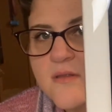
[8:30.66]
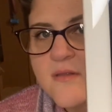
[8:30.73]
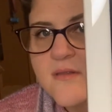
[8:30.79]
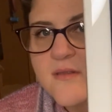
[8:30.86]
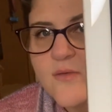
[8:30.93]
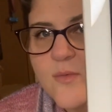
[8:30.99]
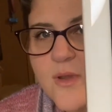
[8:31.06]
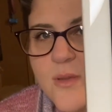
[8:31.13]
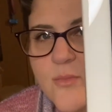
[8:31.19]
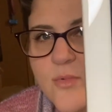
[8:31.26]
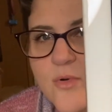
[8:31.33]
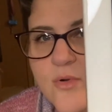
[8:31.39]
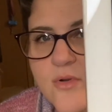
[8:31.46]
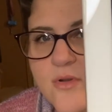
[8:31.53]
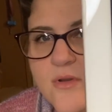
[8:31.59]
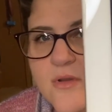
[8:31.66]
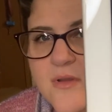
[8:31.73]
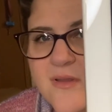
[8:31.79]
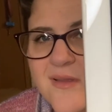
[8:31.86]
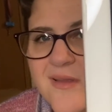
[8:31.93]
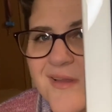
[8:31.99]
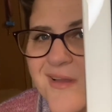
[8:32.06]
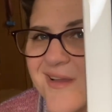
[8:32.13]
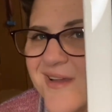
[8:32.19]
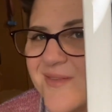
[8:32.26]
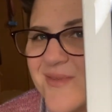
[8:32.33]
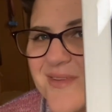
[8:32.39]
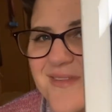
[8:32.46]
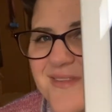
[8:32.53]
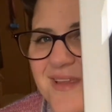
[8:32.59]
See the white border? I'm
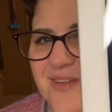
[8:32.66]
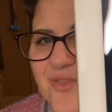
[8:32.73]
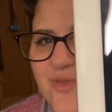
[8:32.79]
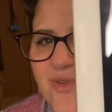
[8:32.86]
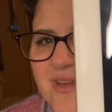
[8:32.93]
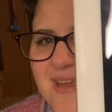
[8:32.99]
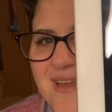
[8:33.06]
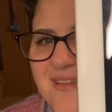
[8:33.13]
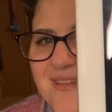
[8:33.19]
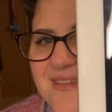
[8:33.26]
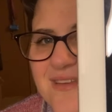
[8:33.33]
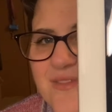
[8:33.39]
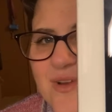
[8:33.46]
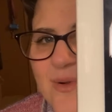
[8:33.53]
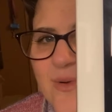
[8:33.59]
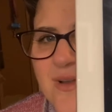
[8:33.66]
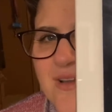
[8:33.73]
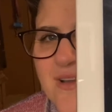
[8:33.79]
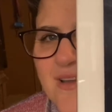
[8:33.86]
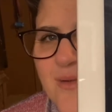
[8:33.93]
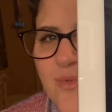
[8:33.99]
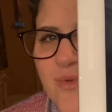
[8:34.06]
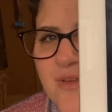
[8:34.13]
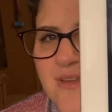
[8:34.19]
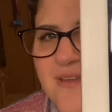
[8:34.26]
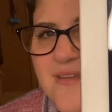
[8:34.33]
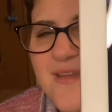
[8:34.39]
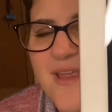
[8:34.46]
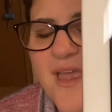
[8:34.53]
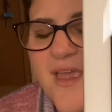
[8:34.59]
just not sure. You can't see it very well, and I really
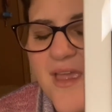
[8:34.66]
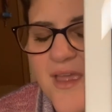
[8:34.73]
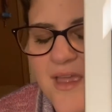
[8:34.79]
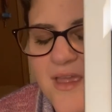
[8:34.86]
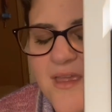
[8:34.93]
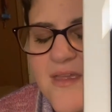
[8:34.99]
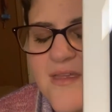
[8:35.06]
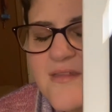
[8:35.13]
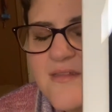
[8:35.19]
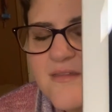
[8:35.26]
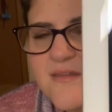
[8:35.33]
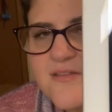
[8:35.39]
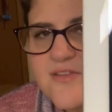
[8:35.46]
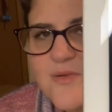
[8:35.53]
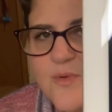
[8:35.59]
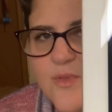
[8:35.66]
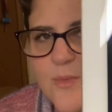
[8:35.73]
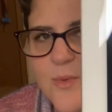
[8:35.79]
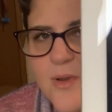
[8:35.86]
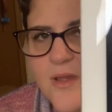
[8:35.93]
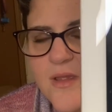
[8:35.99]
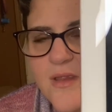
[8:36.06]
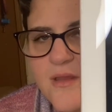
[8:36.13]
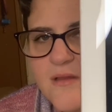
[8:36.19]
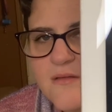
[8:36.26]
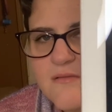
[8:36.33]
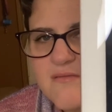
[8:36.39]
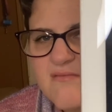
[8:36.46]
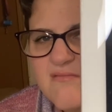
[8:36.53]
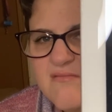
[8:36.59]
hate stitching with white.
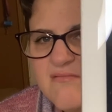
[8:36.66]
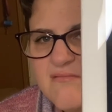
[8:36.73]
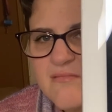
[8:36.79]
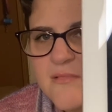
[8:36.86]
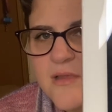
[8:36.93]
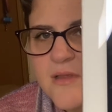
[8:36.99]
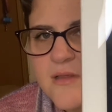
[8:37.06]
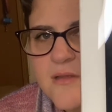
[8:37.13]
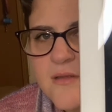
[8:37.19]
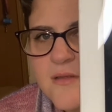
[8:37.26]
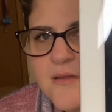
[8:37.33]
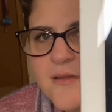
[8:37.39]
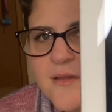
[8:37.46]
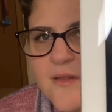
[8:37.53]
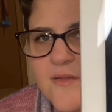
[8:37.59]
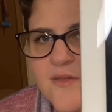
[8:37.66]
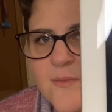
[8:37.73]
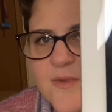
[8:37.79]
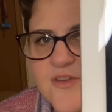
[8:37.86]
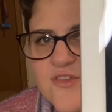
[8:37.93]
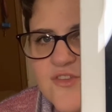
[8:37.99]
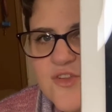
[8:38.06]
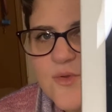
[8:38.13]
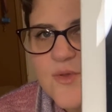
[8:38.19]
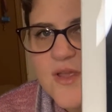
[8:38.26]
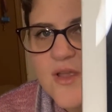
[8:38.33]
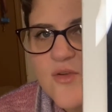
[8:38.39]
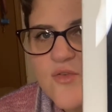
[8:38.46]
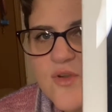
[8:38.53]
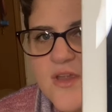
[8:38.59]
So I may just do like
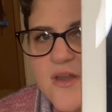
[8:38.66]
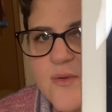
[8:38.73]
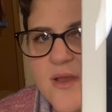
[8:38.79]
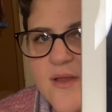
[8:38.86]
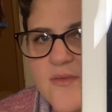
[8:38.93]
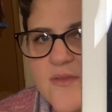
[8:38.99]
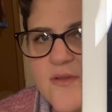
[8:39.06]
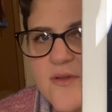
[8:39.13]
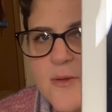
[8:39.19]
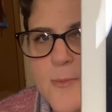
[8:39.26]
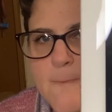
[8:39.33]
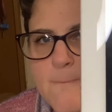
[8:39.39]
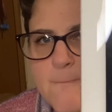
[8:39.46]
a green around there.